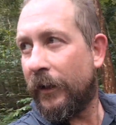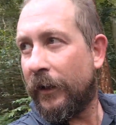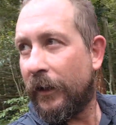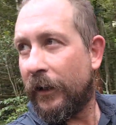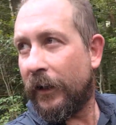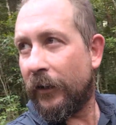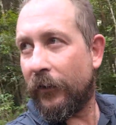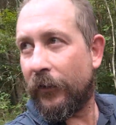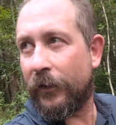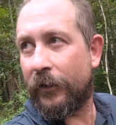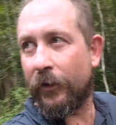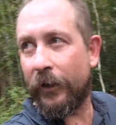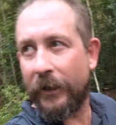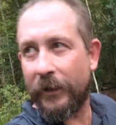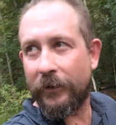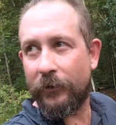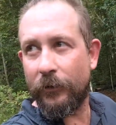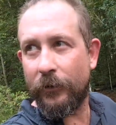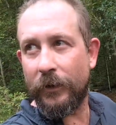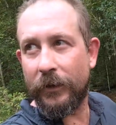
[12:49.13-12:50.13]
hit the
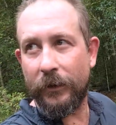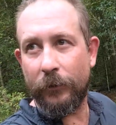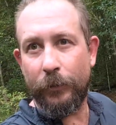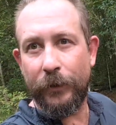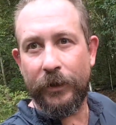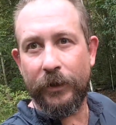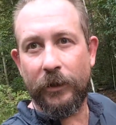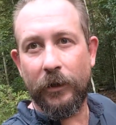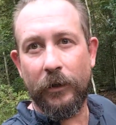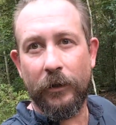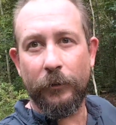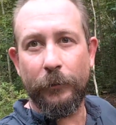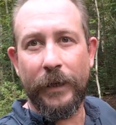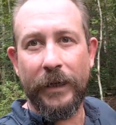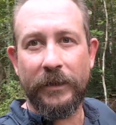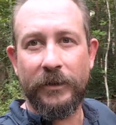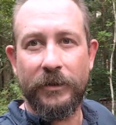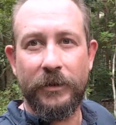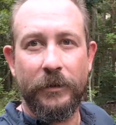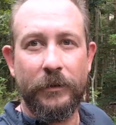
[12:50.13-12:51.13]
creek, do a little bit of golem
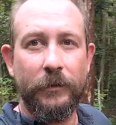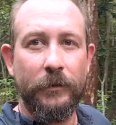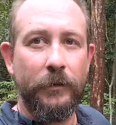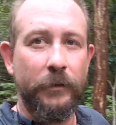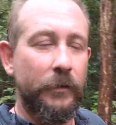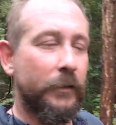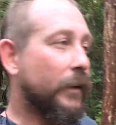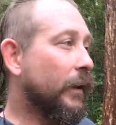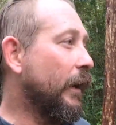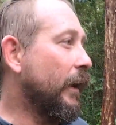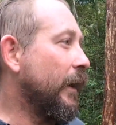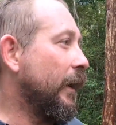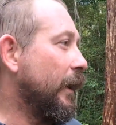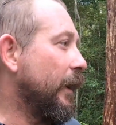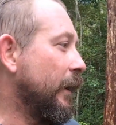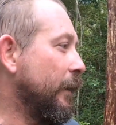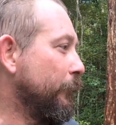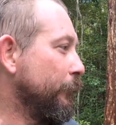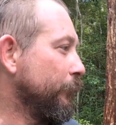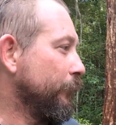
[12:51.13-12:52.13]
action,
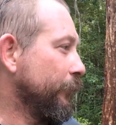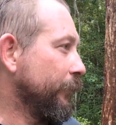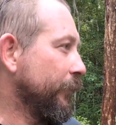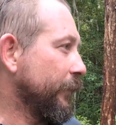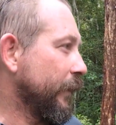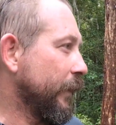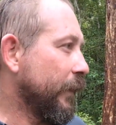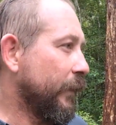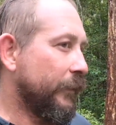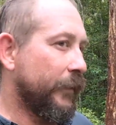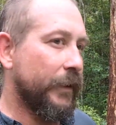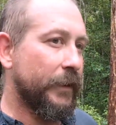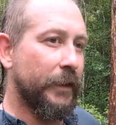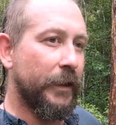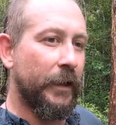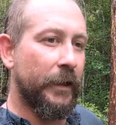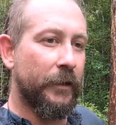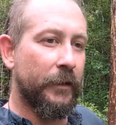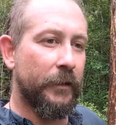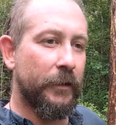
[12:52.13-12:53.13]
and then
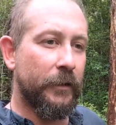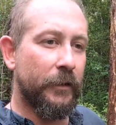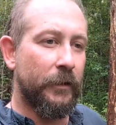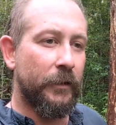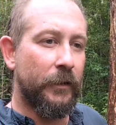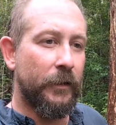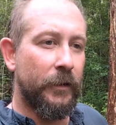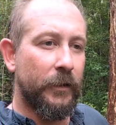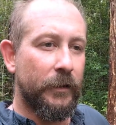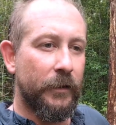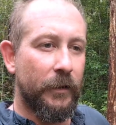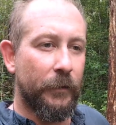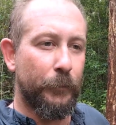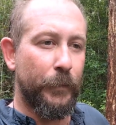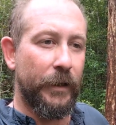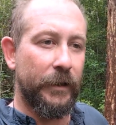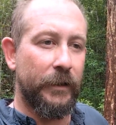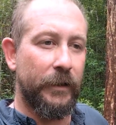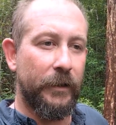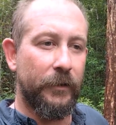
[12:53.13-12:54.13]
yeah, come
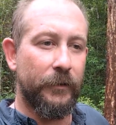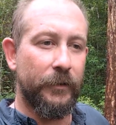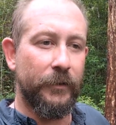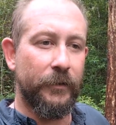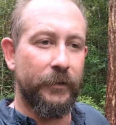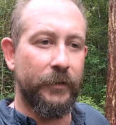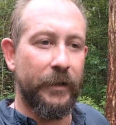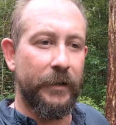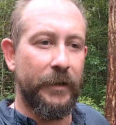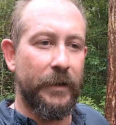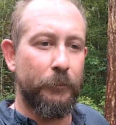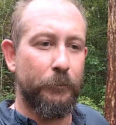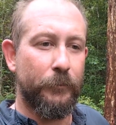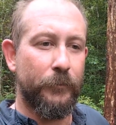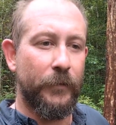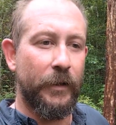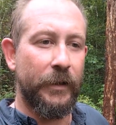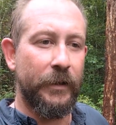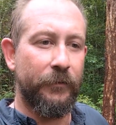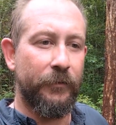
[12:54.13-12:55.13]
back here and set up,
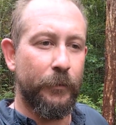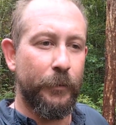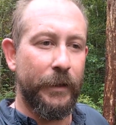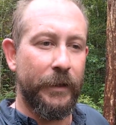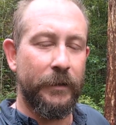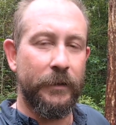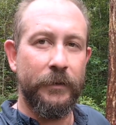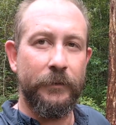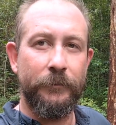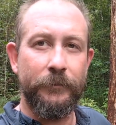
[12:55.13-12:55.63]
ready for bed.